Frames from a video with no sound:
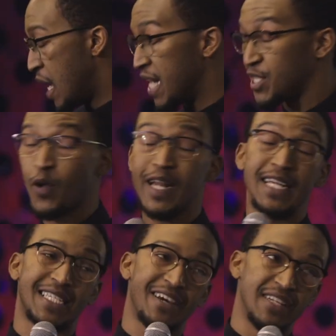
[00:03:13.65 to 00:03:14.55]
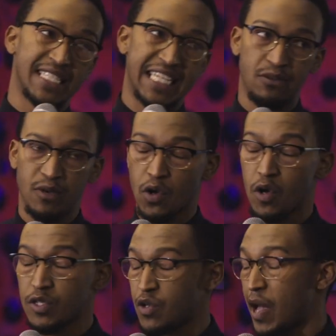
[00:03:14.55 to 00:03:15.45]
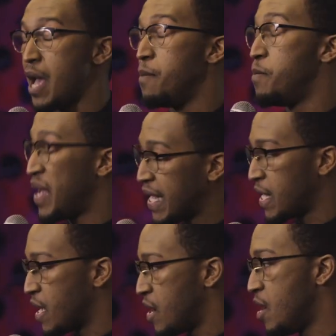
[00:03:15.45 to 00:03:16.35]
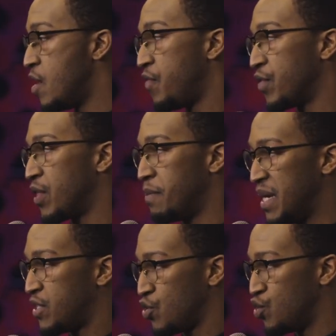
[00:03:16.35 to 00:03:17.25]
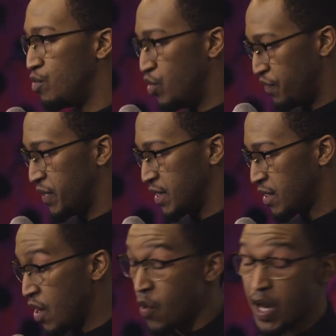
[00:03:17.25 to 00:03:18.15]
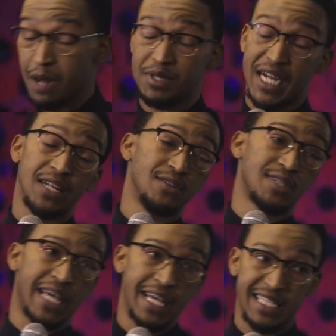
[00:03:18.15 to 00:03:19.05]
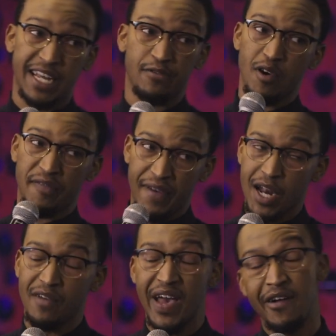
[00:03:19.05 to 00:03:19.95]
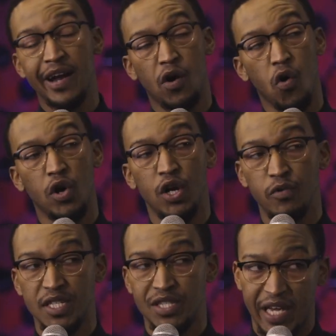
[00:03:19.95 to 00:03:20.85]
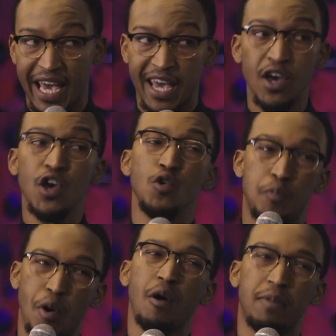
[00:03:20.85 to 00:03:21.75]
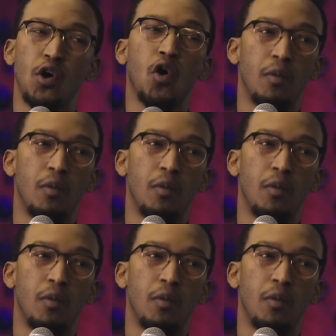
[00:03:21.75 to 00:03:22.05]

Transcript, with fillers: Uh, 2017 was also a big year for the Me Too movement. What I'm trying to say is that if you're a fan of Eric or Louis C.K., you probably